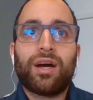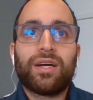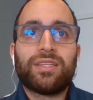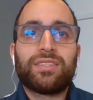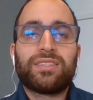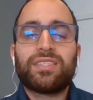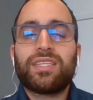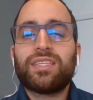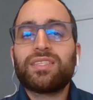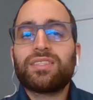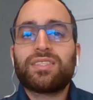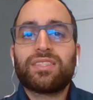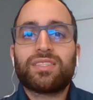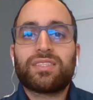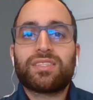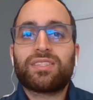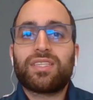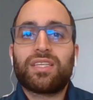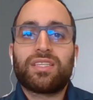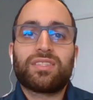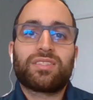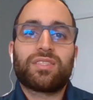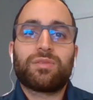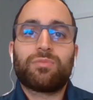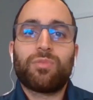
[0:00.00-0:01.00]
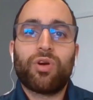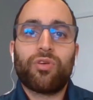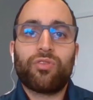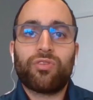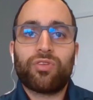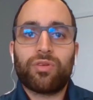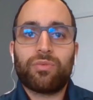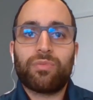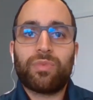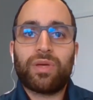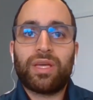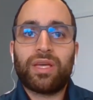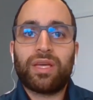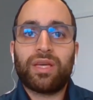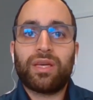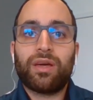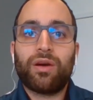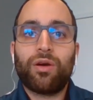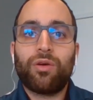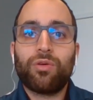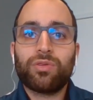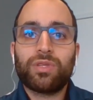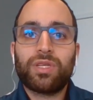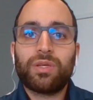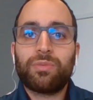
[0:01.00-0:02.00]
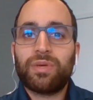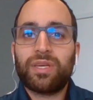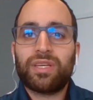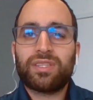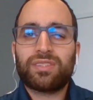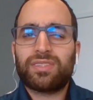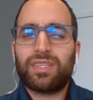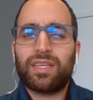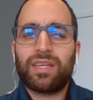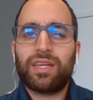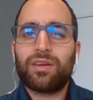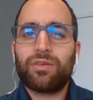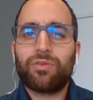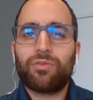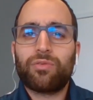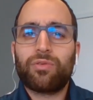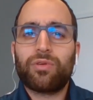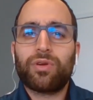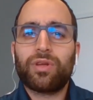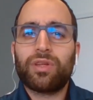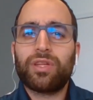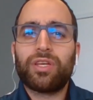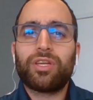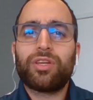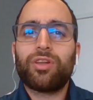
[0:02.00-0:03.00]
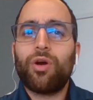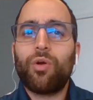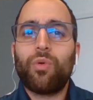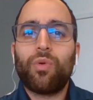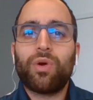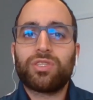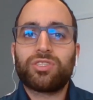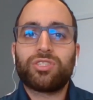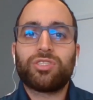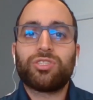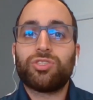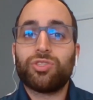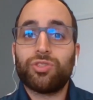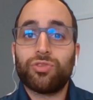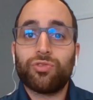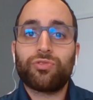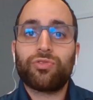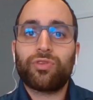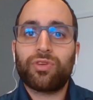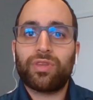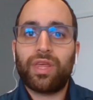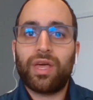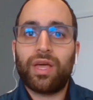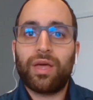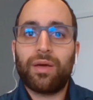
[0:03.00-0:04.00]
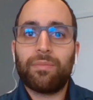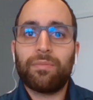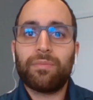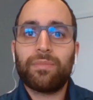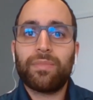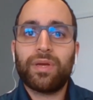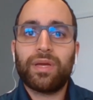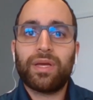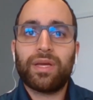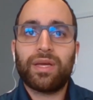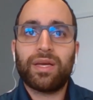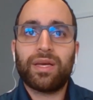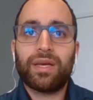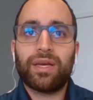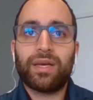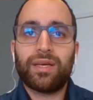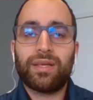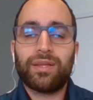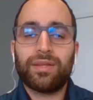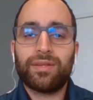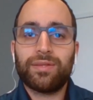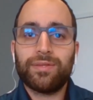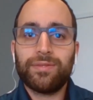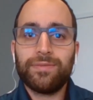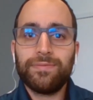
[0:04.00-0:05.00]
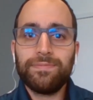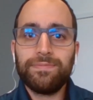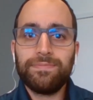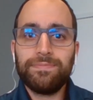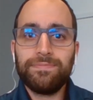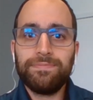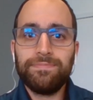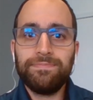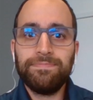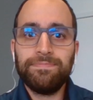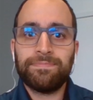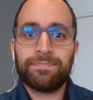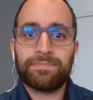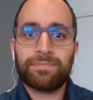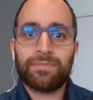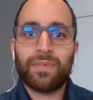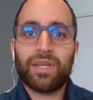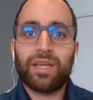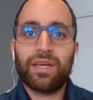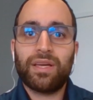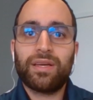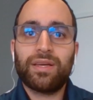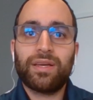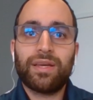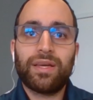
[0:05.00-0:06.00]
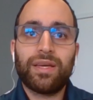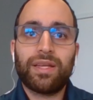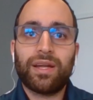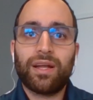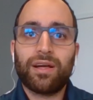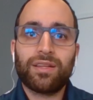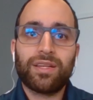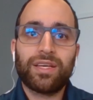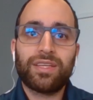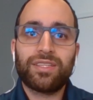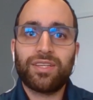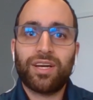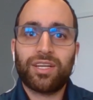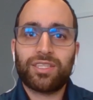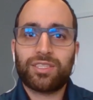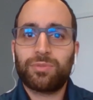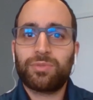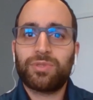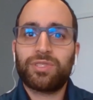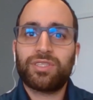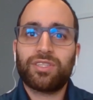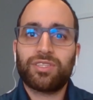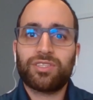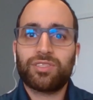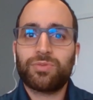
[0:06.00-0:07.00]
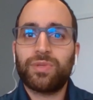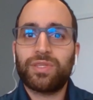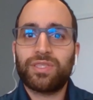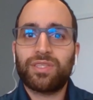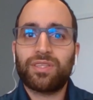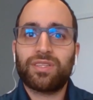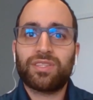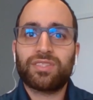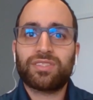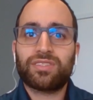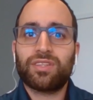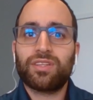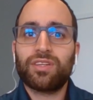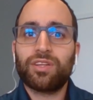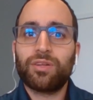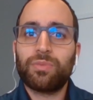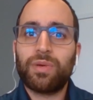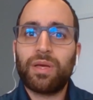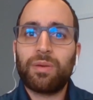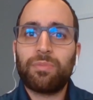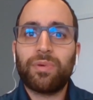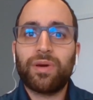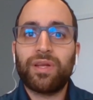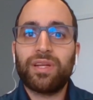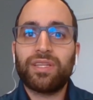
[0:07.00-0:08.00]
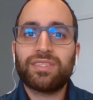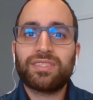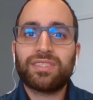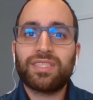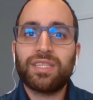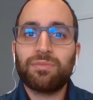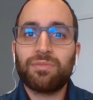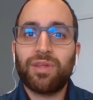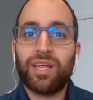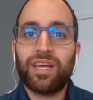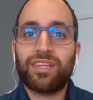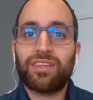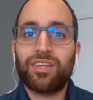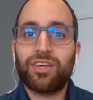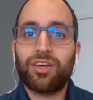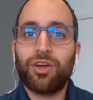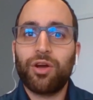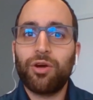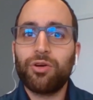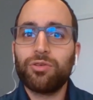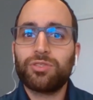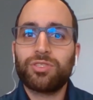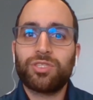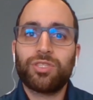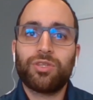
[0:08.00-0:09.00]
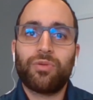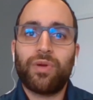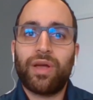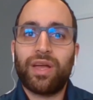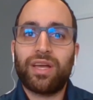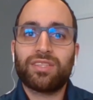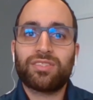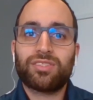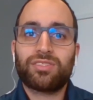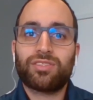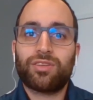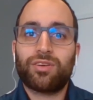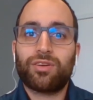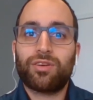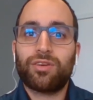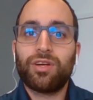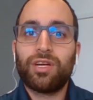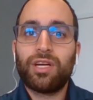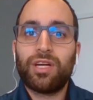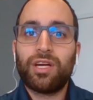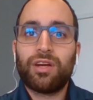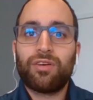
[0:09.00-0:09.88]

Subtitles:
a dentist sent them over to me only because they didn't really know what to do for them. And I'll let Dr. Patel speak to this a little bit, but it seemed like the go-to answer